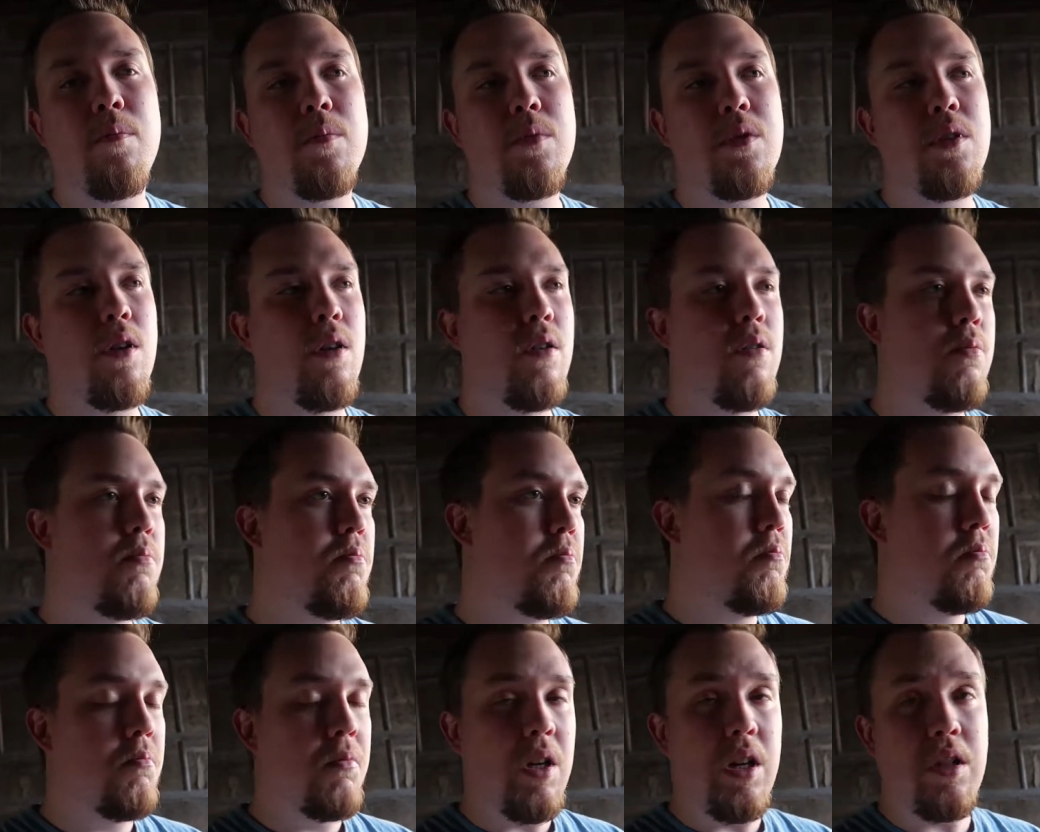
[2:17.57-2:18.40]
So
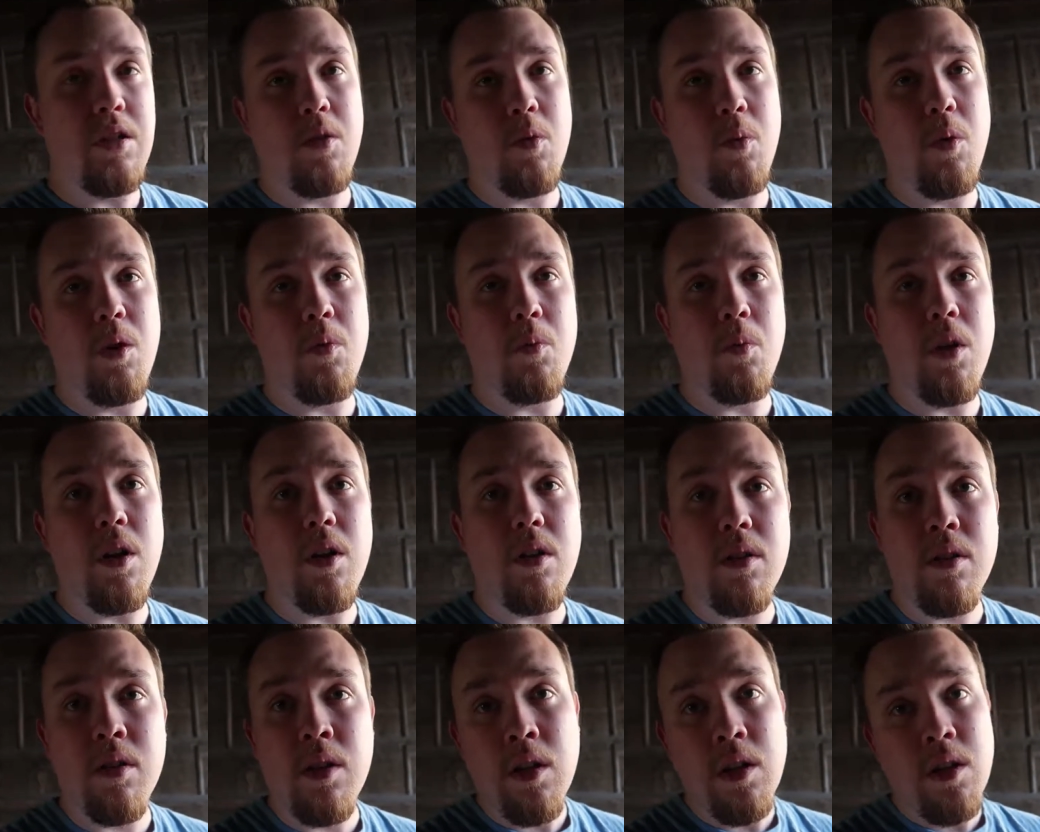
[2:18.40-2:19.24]
it's a
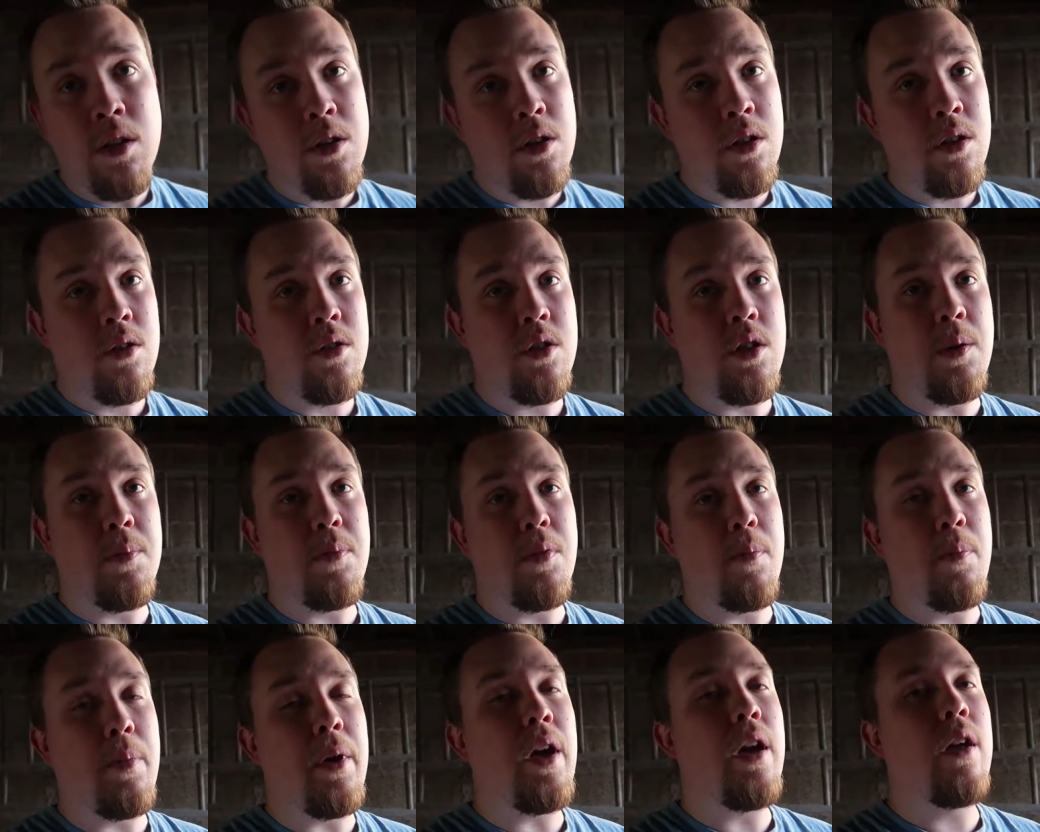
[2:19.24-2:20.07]
win-win.
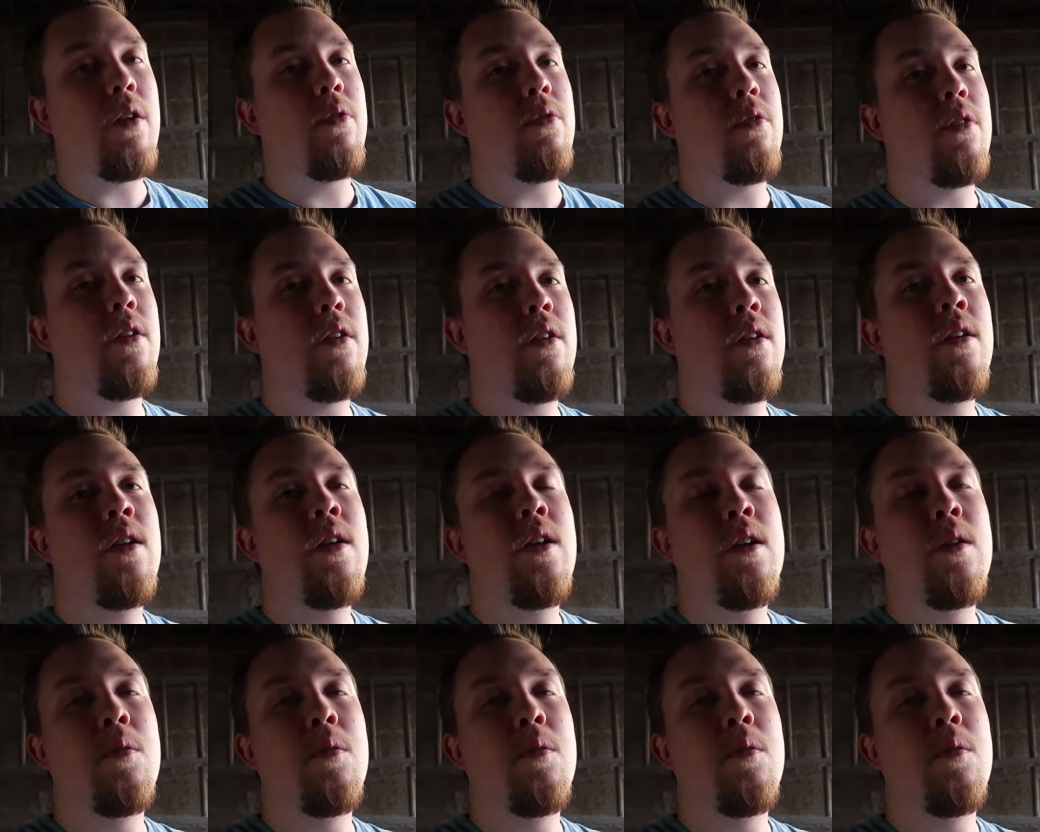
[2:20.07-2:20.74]
Cheaper battery,